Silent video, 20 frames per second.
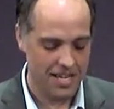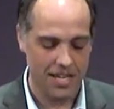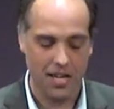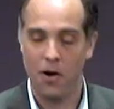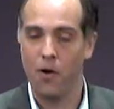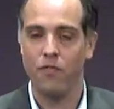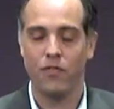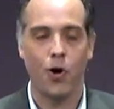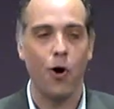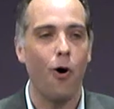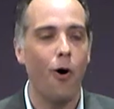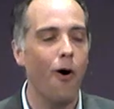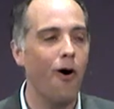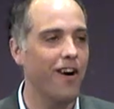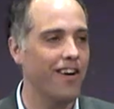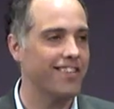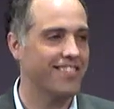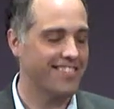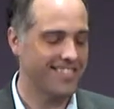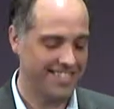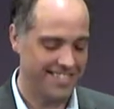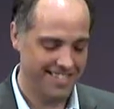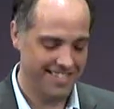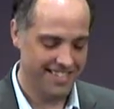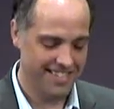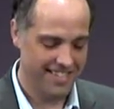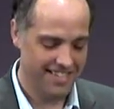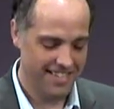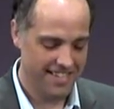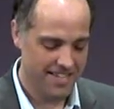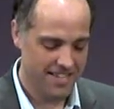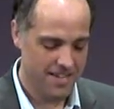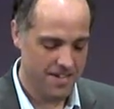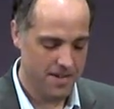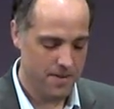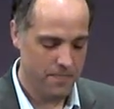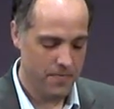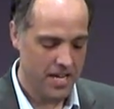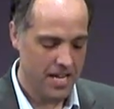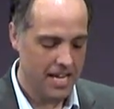Of course.
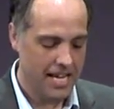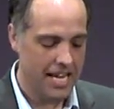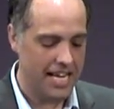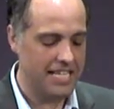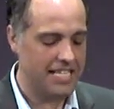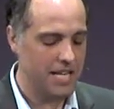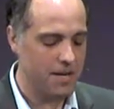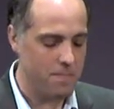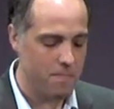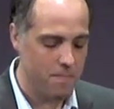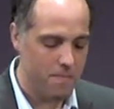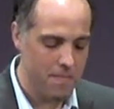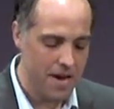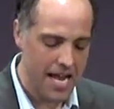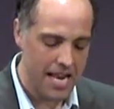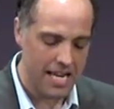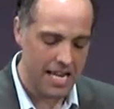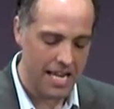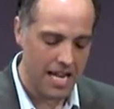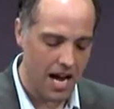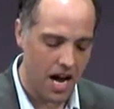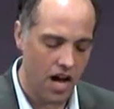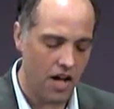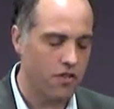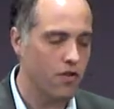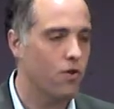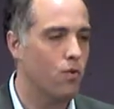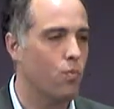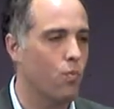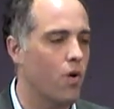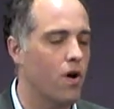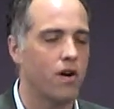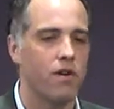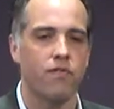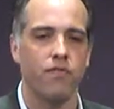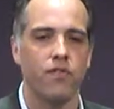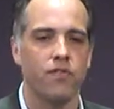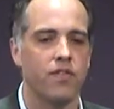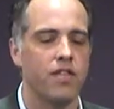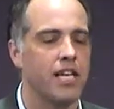He did many other
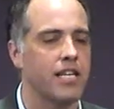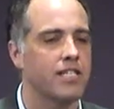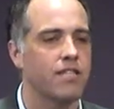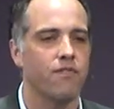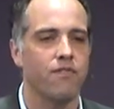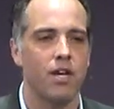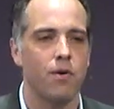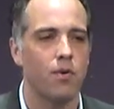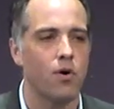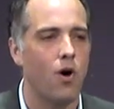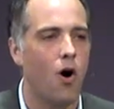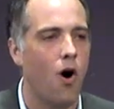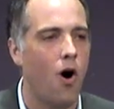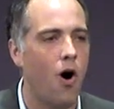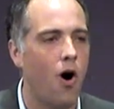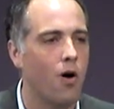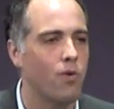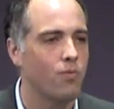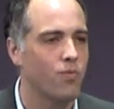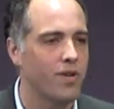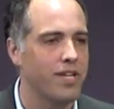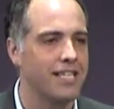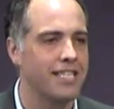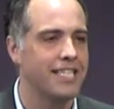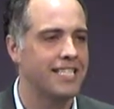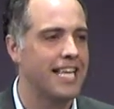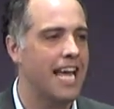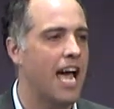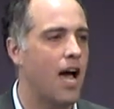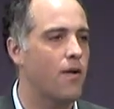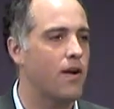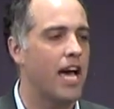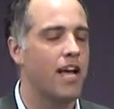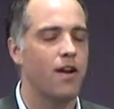wonderful things. If they were all written down, I